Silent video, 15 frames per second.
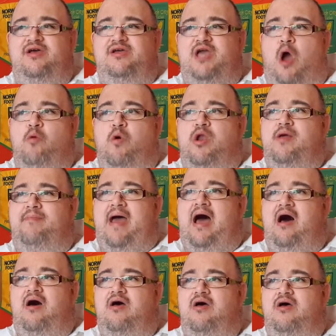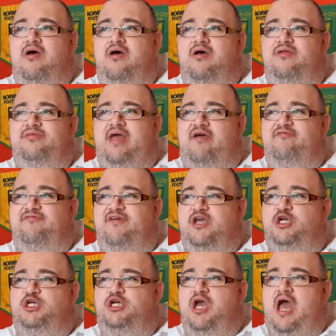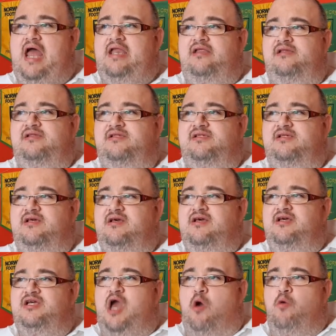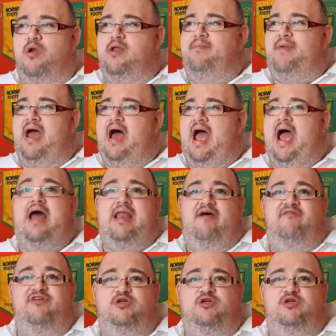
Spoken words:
go on about that fish and go on about how that